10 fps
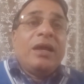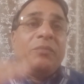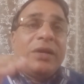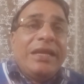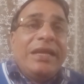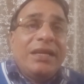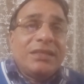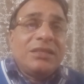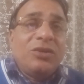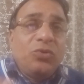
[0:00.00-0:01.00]
but he
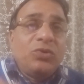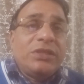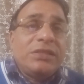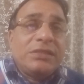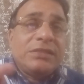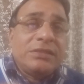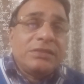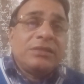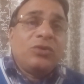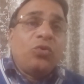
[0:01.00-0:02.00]
doesn't lose his
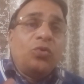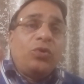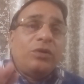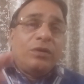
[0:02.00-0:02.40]
cool.